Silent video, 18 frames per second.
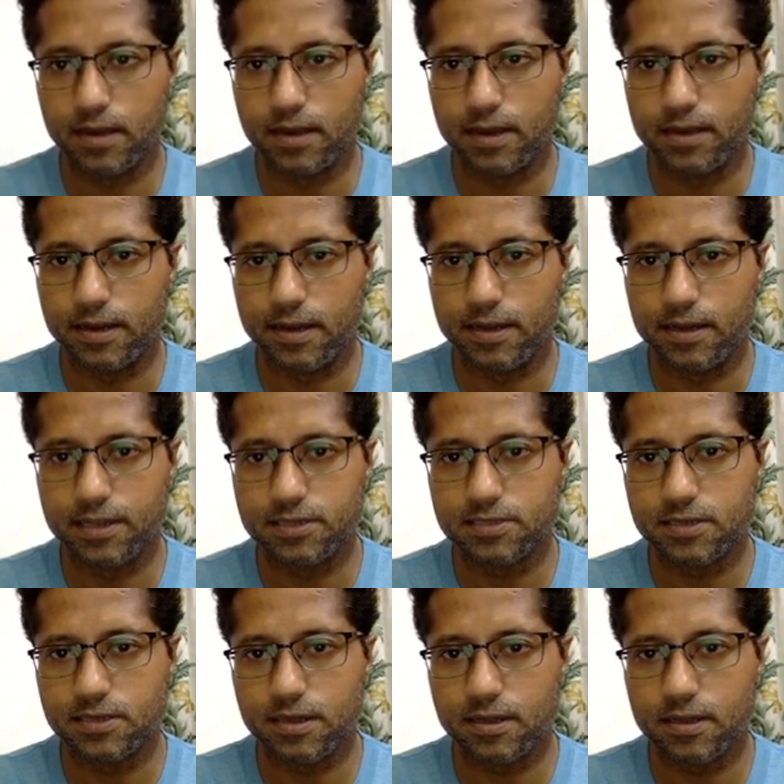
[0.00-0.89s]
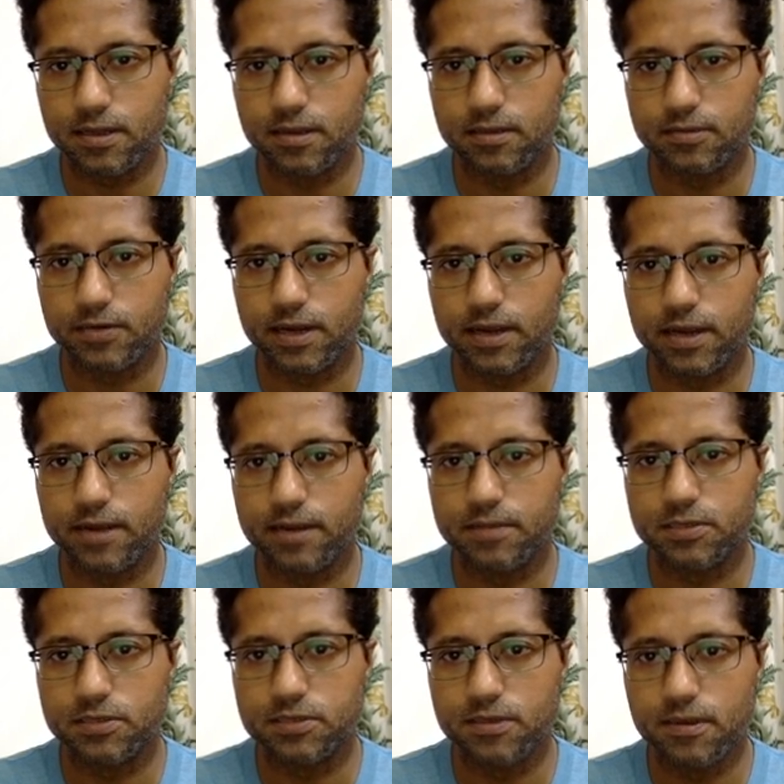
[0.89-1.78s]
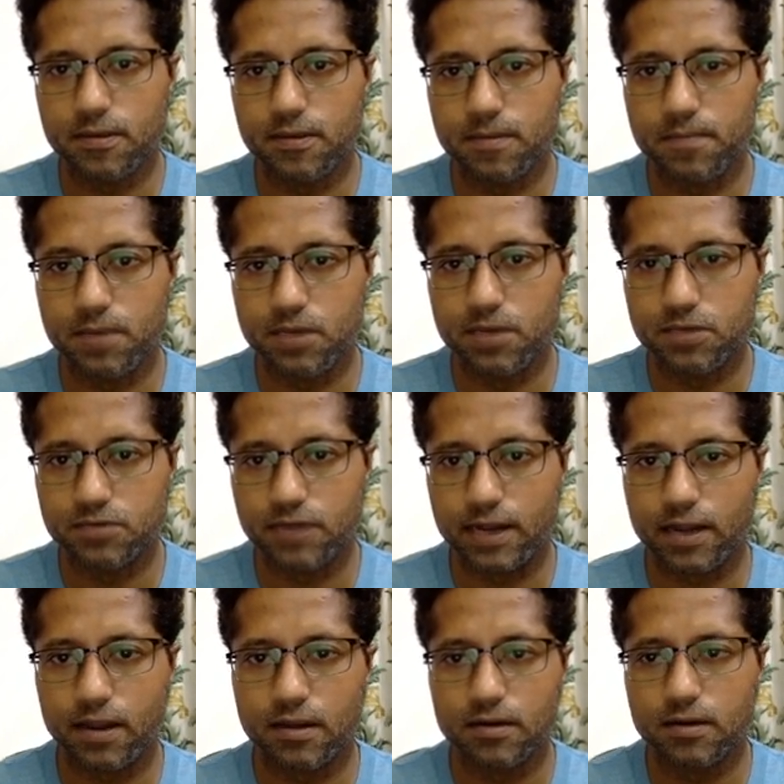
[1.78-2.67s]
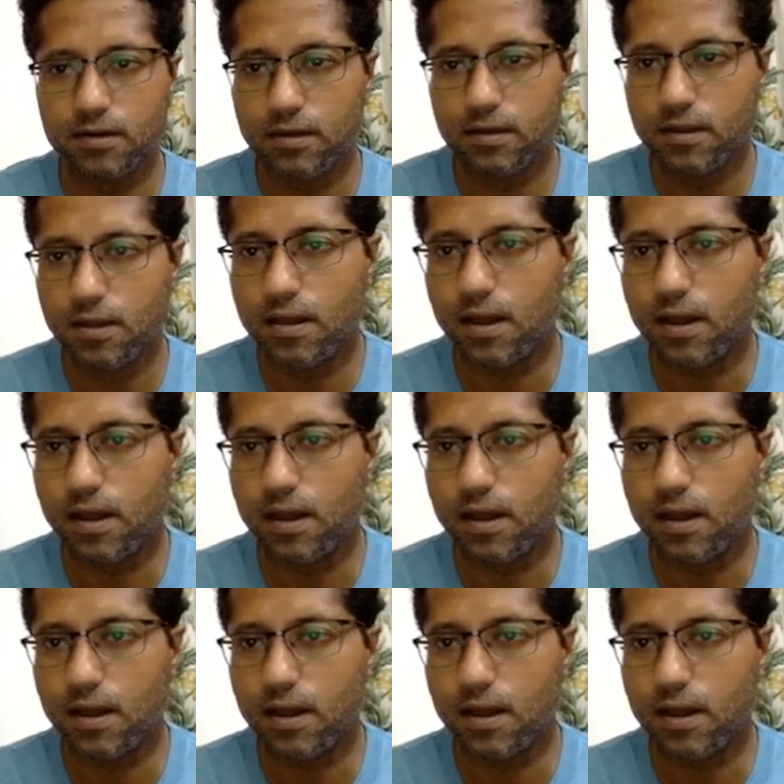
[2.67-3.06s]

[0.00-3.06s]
and let's say in triangle ABC, B is right angled,